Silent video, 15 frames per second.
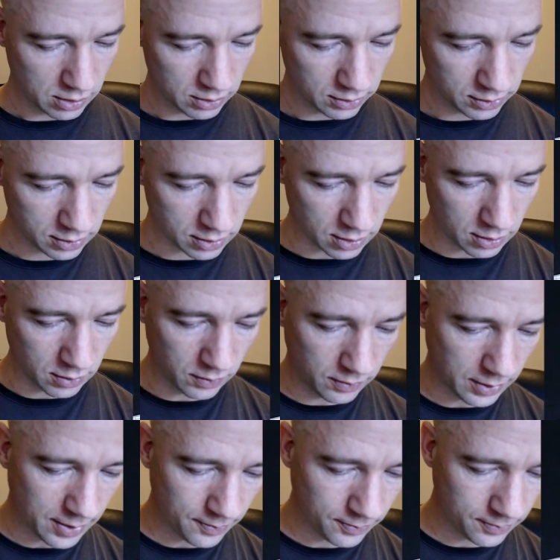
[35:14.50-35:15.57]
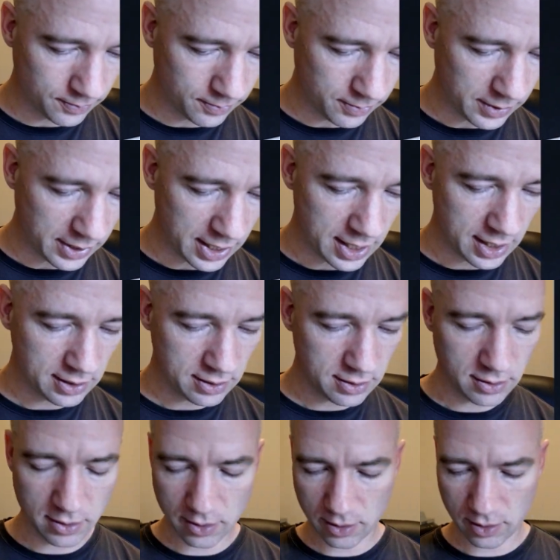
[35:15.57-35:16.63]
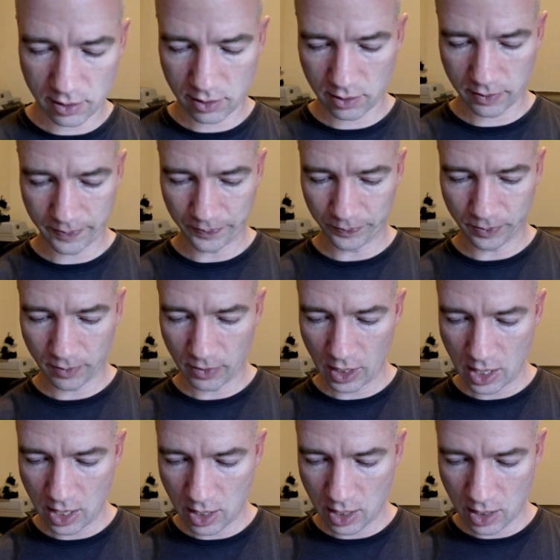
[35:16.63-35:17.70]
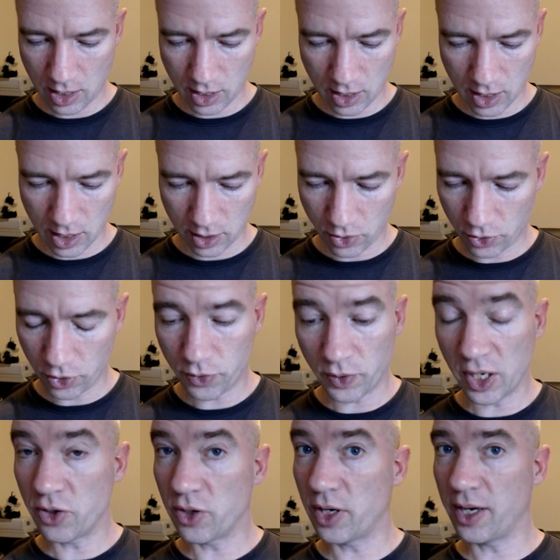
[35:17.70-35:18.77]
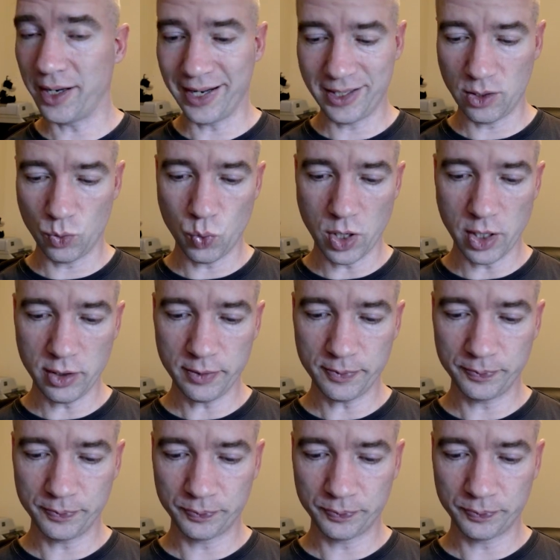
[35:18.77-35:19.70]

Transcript: So bless. and I go to 381.